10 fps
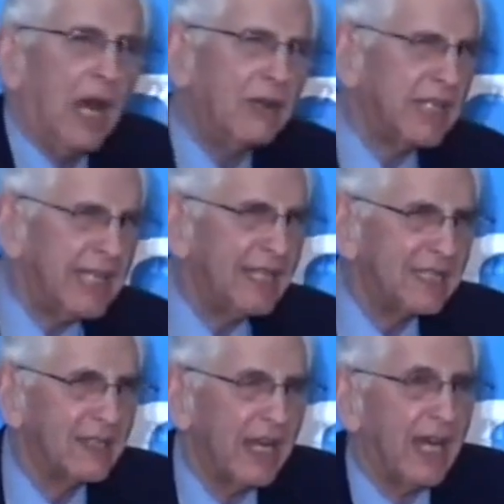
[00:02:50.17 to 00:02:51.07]
How do they
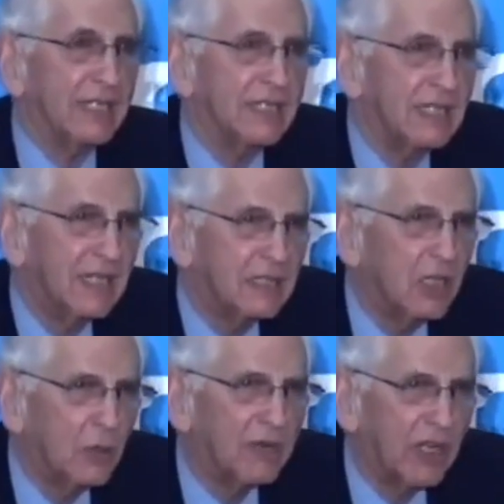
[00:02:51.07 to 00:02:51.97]
get to that,
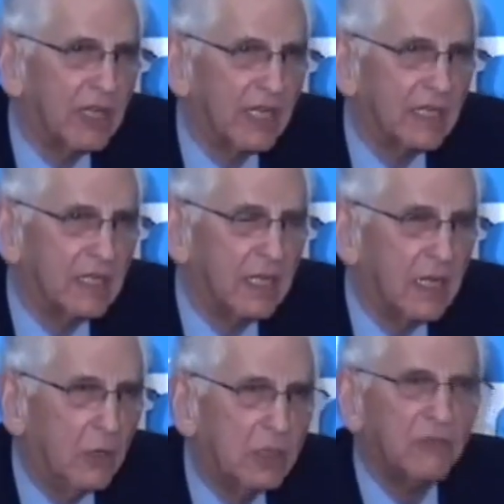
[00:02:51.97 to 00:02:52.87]
to know everything?
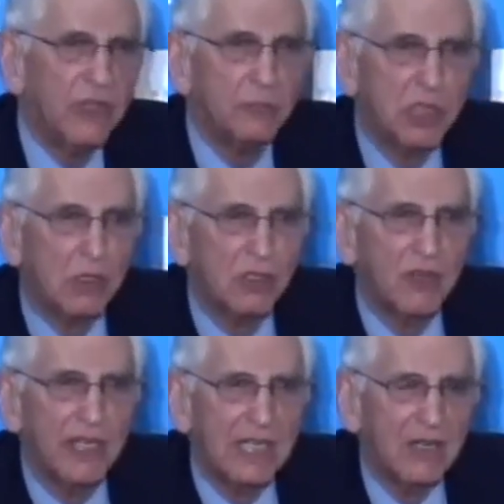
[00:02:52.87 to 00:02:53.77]
Well, the film shows
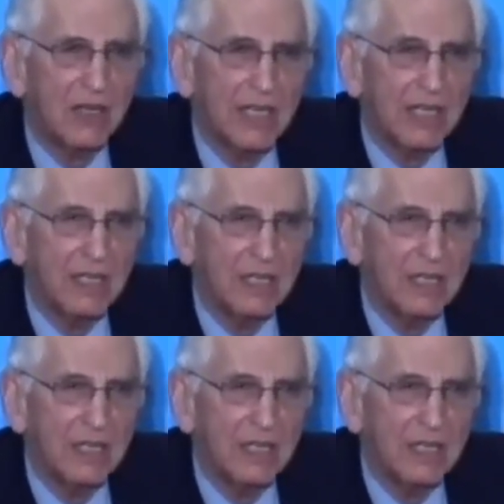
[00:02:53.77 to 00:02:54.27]
very clearly.